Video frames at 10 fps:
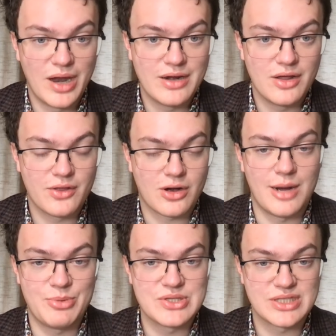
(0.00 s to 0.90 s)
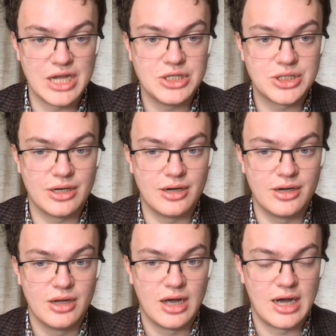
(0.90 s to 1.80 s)
when the compensation,
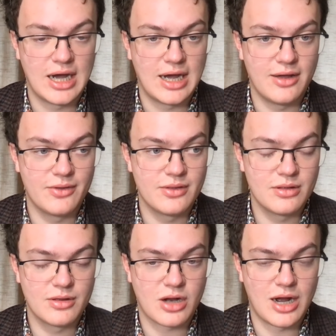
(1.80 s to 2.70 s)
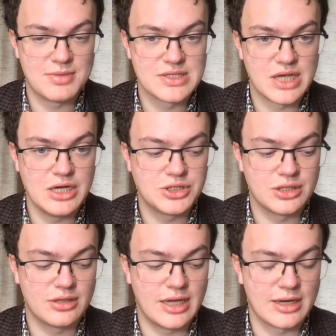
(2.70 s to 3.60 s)
uh, the
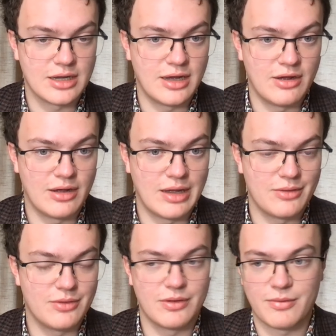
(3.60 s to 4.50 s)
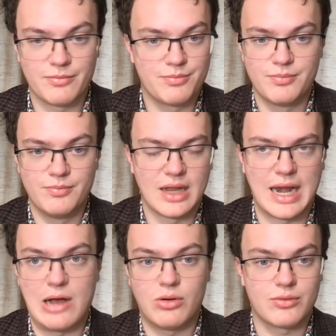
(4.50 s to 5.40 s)
compensation like, uh, like
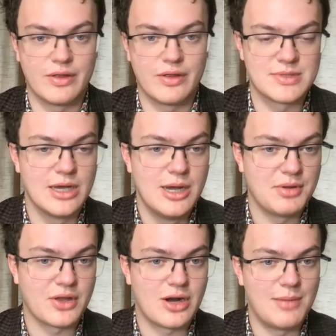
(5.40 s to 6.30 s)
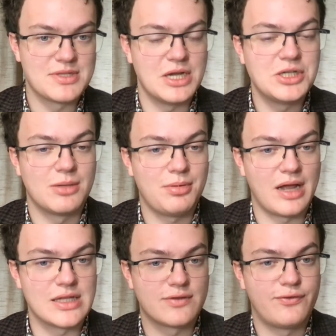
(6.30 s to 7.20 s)
not algorithms, but the compensation
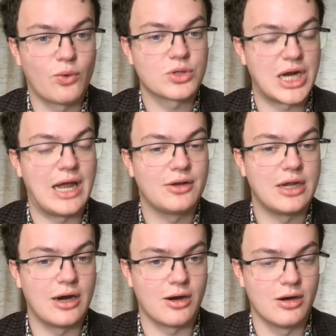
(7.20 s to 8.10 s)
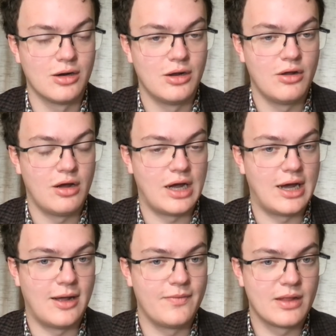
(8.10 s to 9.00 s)
plans for childcare
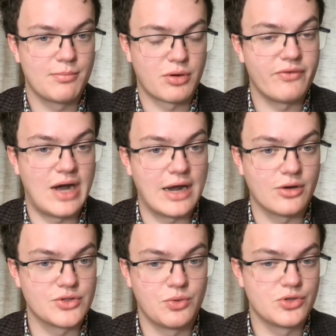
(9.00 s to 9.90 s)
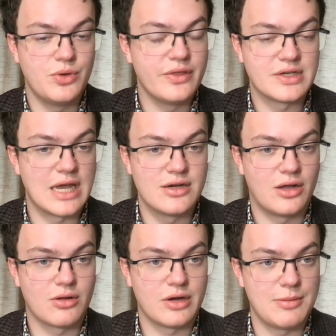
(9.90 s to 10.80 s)
uh, providers who are doing the ten
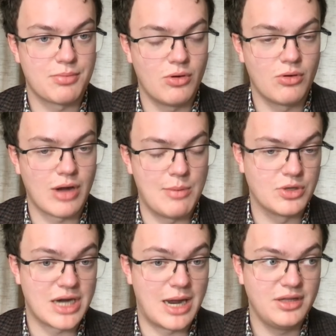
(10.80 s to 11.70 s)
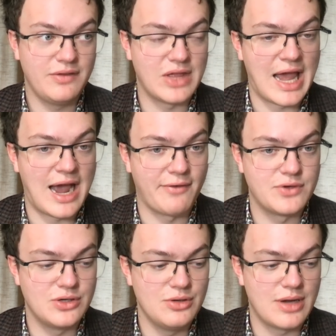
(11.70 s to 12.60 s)
dollars a day program, which I believe they have
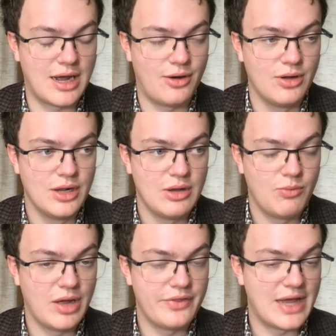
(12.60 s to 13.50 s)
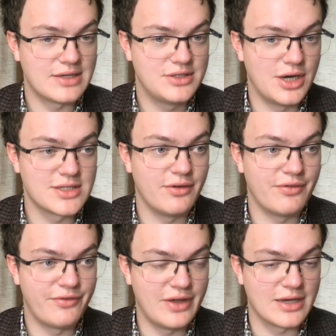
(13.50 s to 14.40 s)
to do now, when that
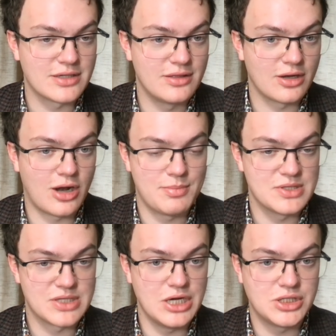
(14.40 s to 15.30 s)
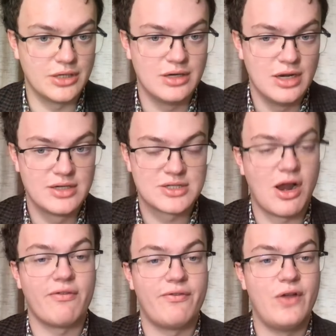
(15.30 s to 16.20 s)
doesn't fit, the compensation does
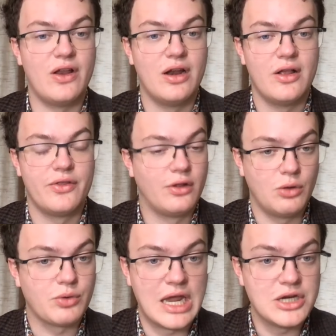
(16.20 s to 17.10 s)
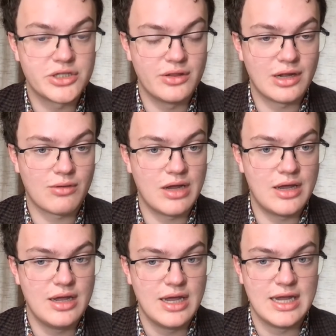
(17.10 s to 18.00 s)
not fit the location they're
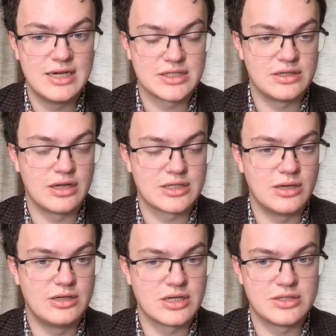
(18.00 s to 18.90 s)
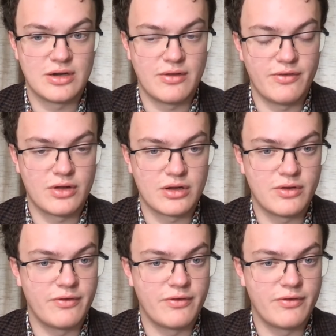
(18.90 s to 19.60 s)
in. It doesn't, it doesn't uh,